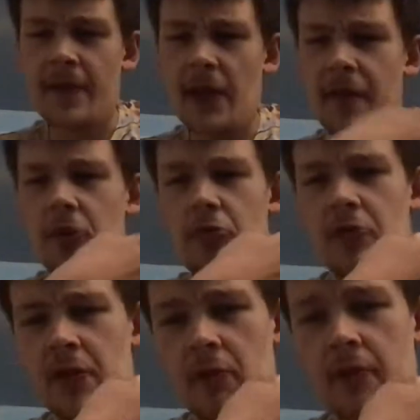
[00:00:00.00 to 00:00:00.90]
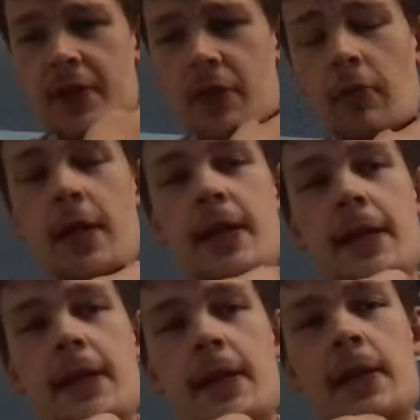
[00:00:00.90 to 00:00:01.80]
it's a very, very good result. So
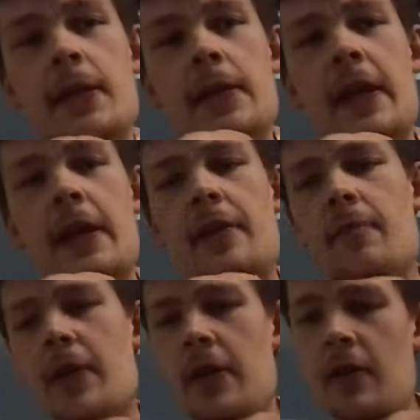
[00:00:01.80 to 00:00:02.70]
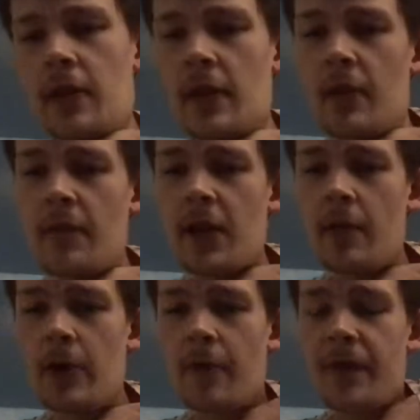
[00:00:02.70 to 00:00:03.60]
yeah, they'll
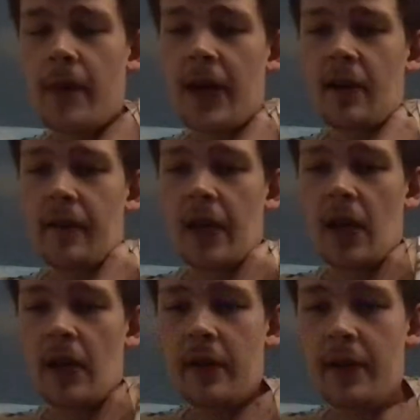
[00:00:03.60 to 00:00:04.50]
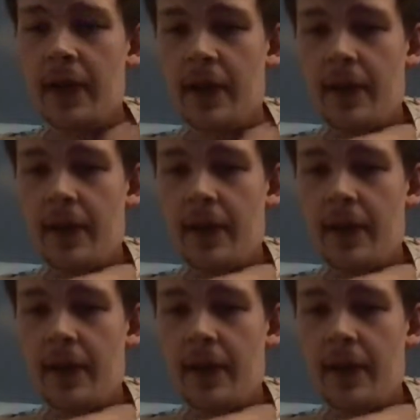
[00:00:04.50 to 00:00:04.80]
be coming off the back of that.